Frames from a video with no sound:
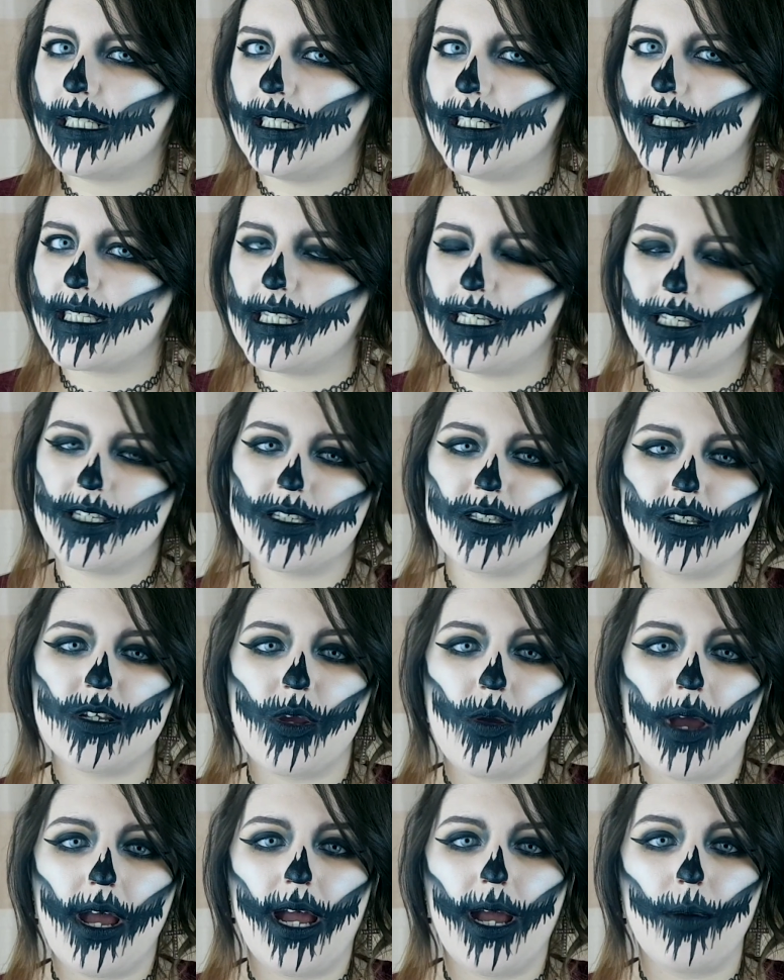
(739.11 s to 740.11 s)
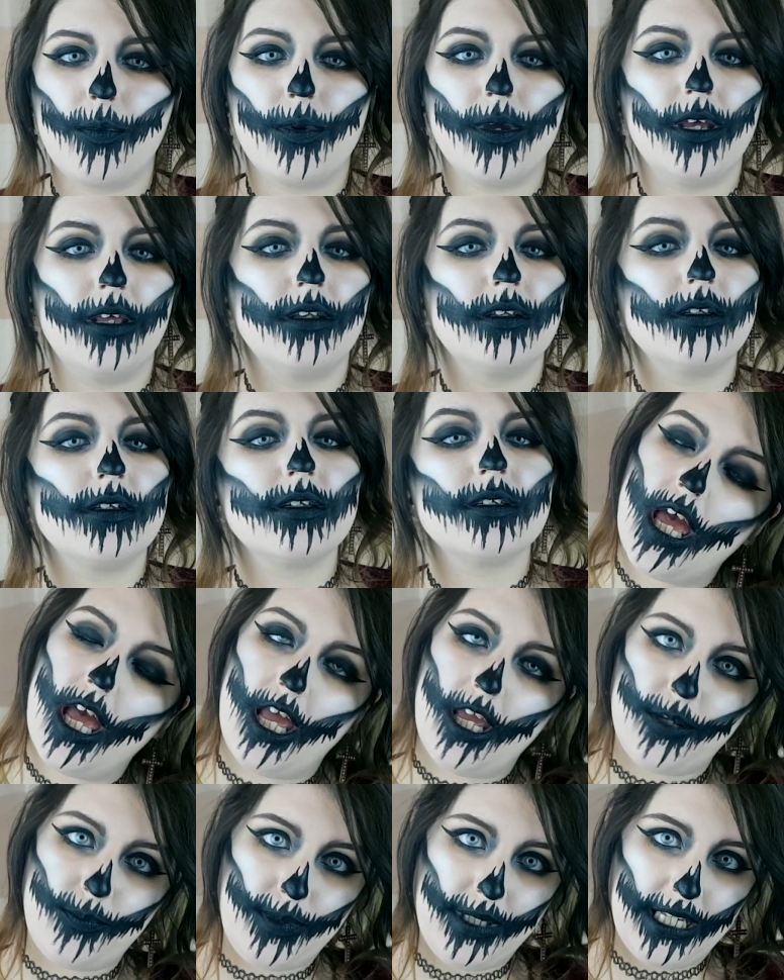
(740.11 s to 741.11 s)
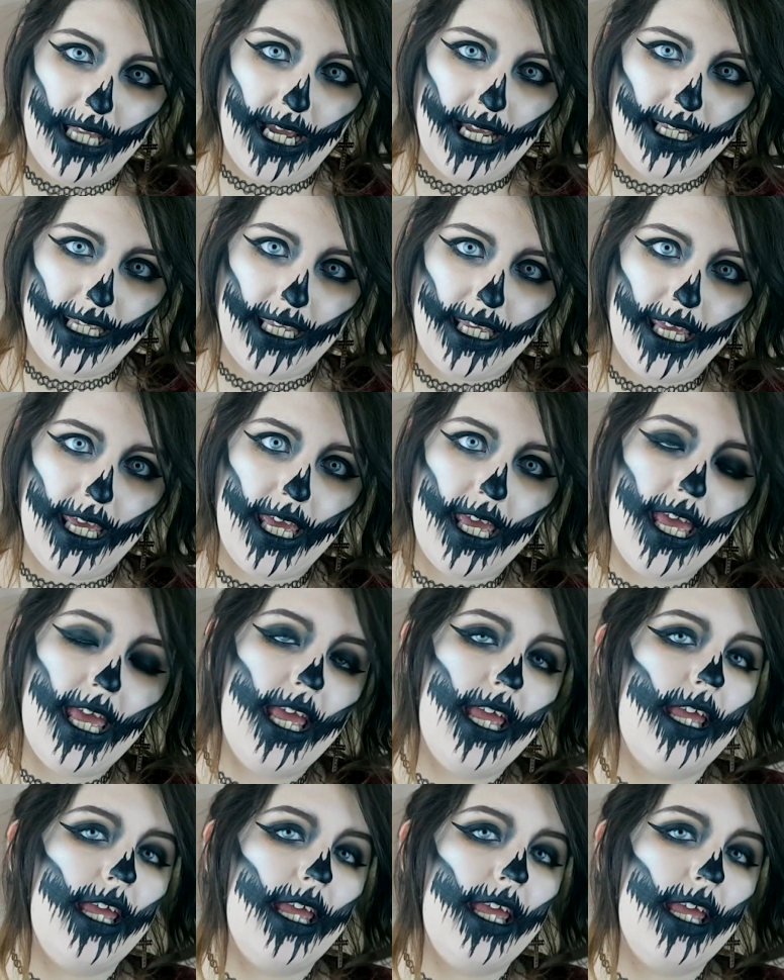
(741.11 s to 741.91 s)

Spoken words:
These things do happen. I hope you like it.